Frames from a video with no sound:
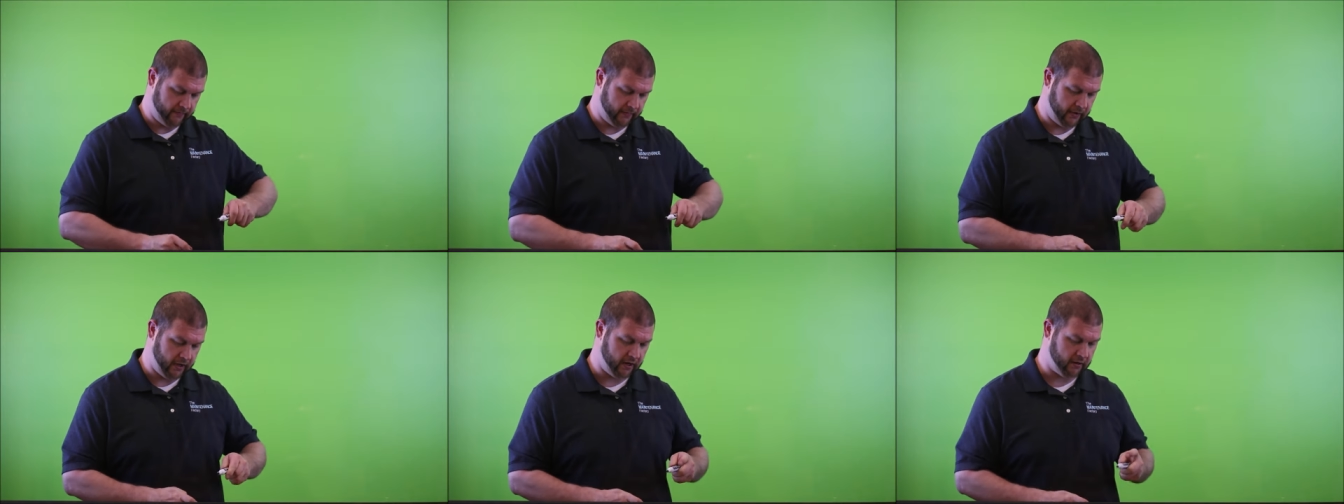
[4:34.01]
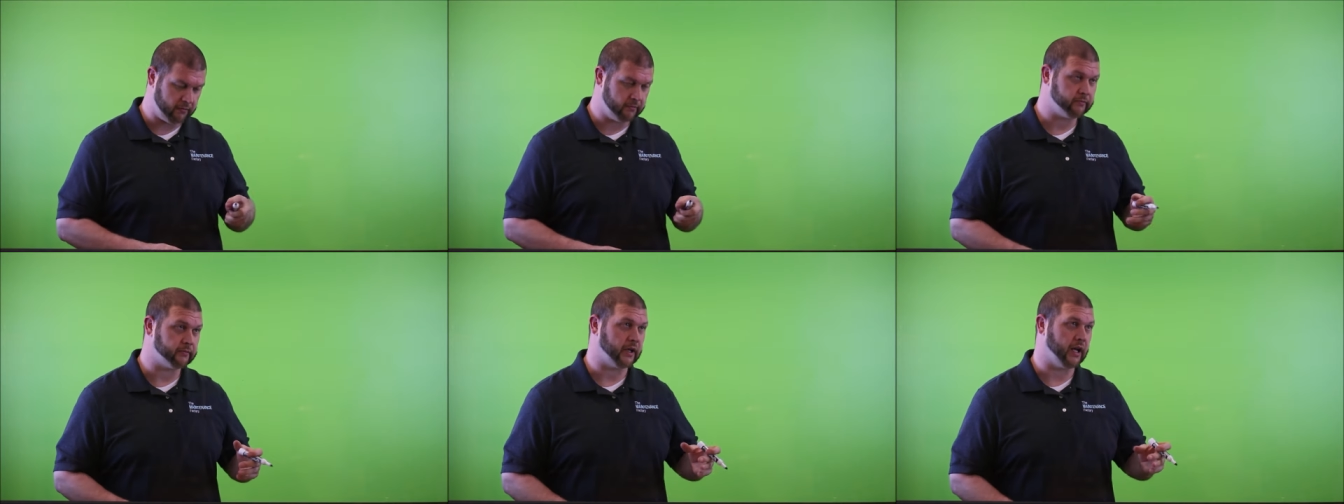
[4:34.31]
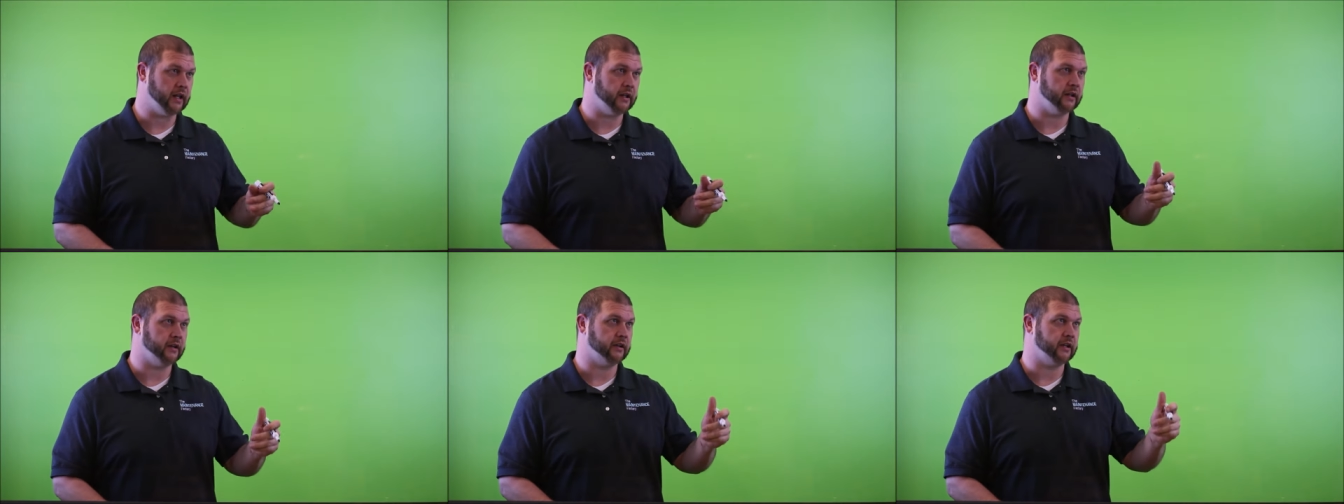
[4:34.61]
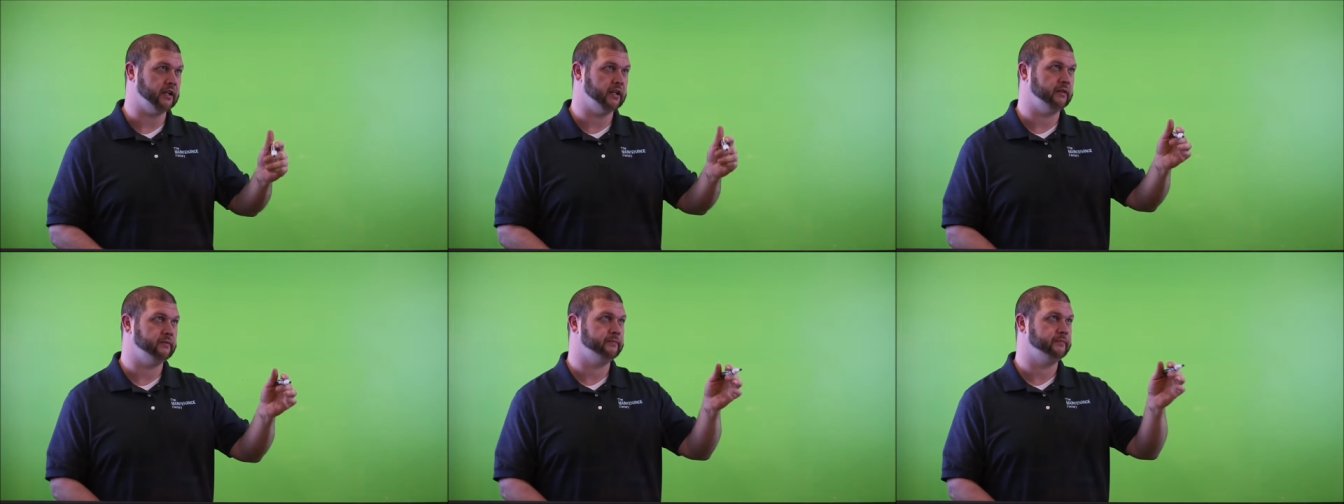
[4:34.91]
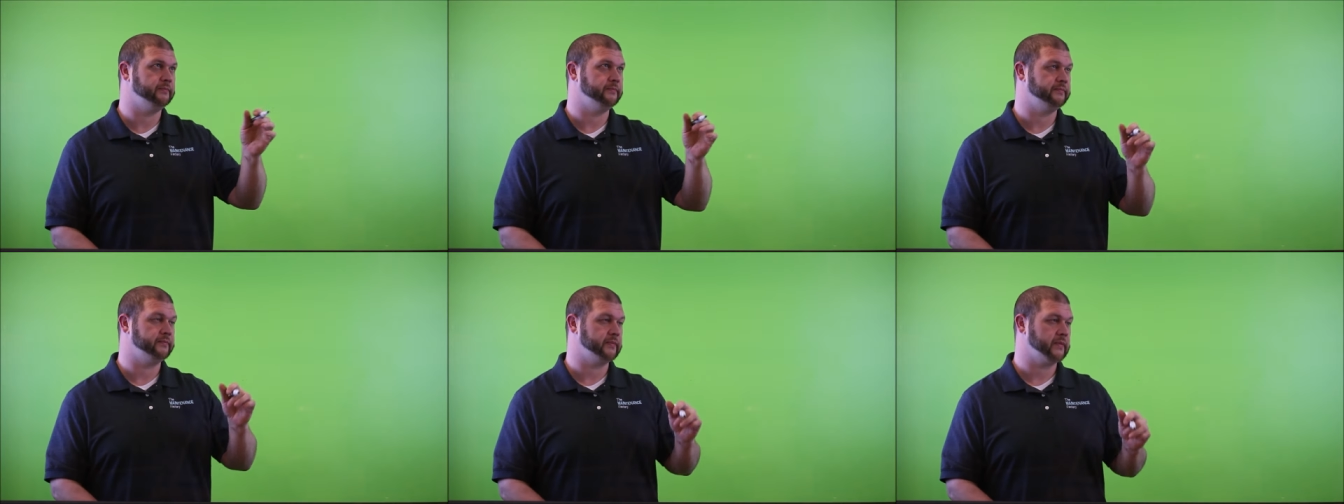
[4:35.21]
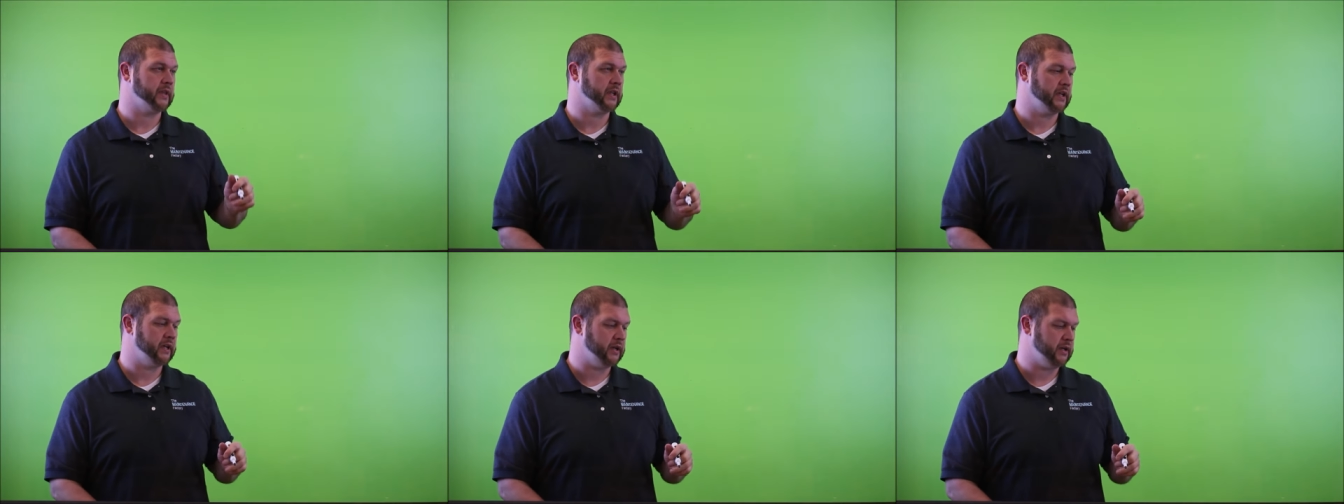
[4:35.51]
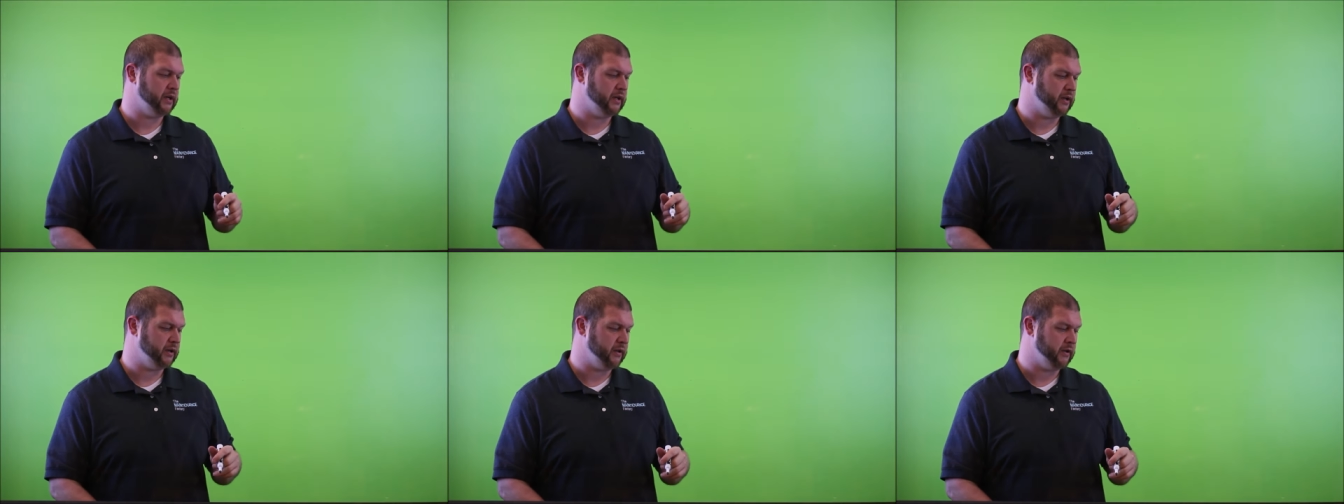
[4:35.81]
No, got lucky.
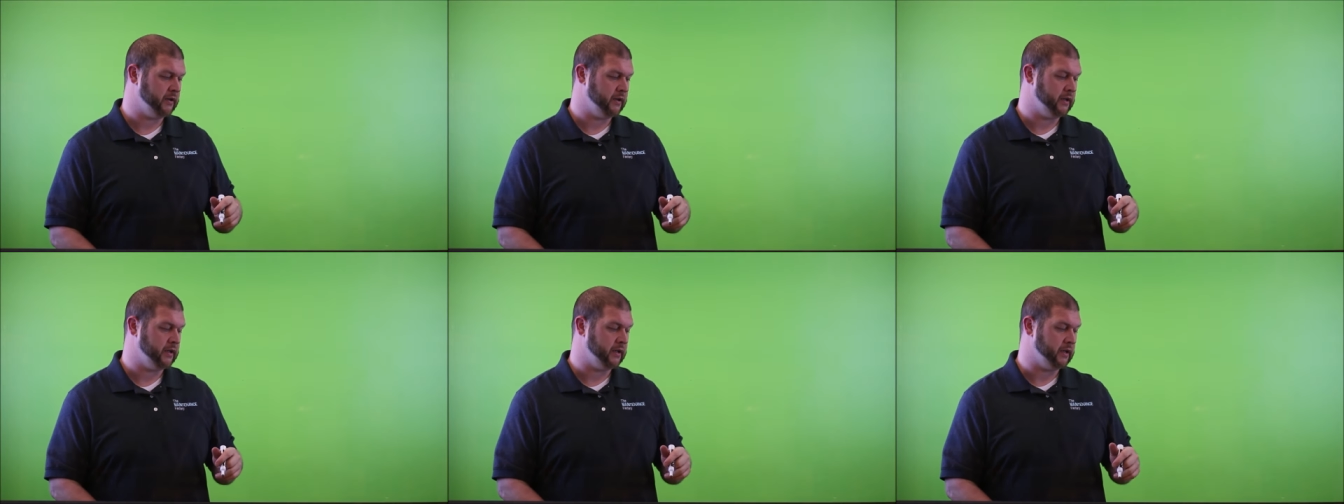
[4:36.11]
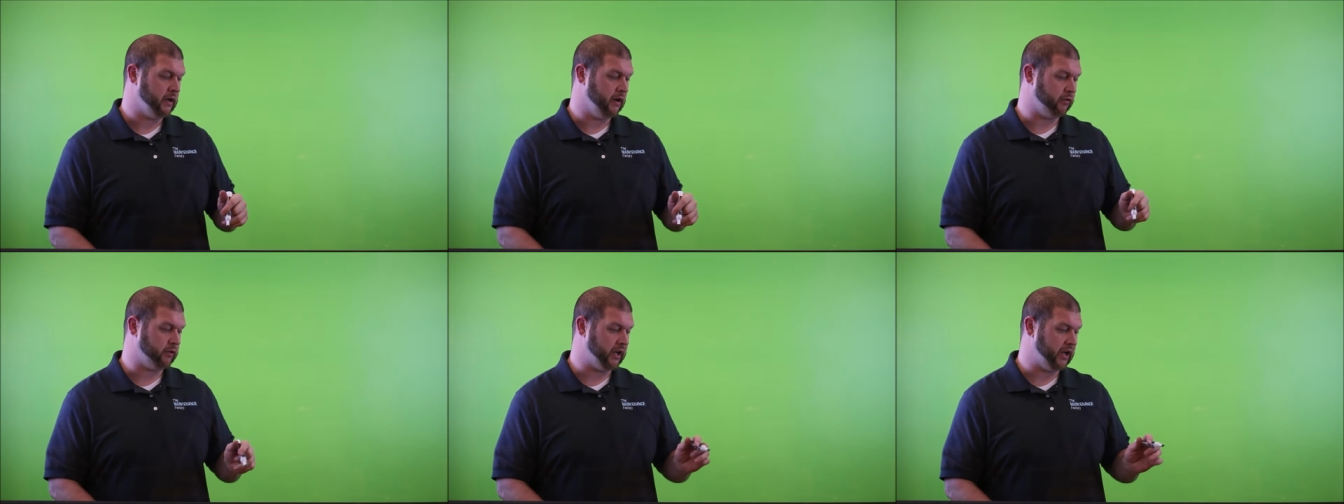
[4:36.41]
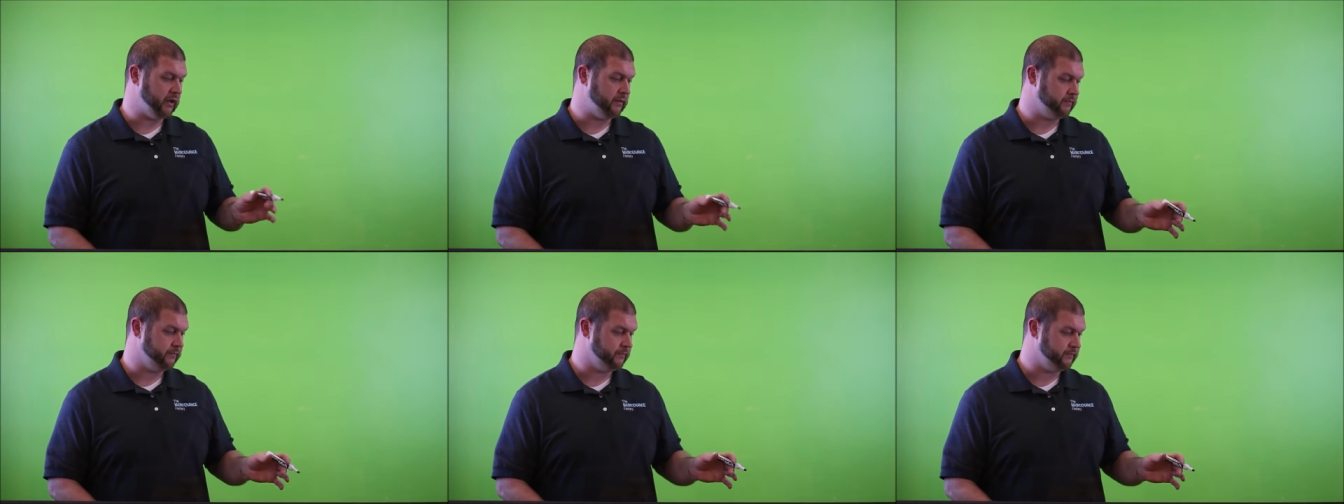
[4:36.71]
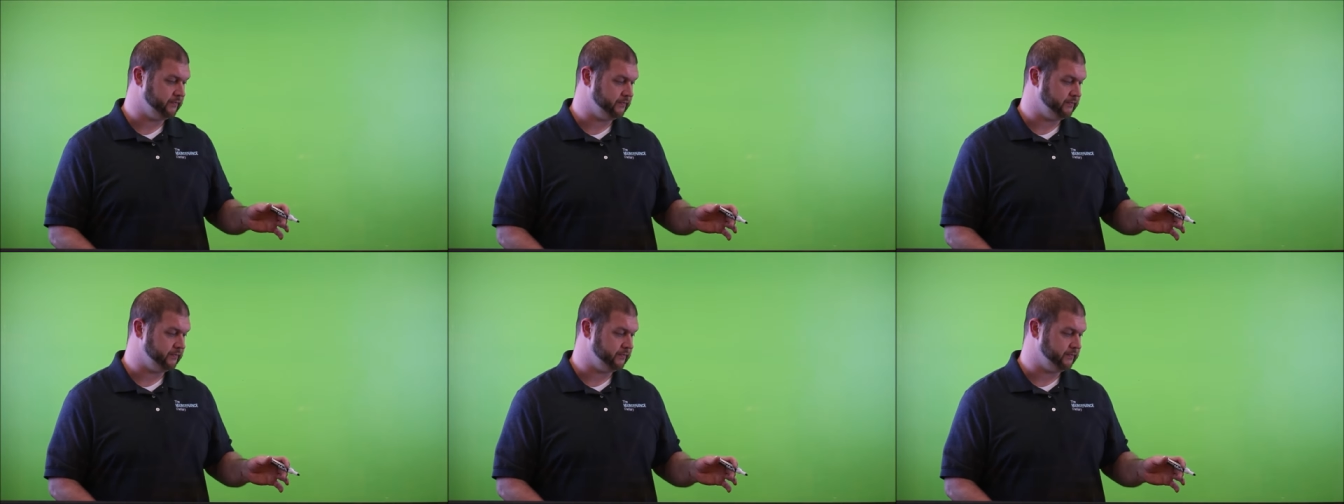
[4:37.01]
Okay,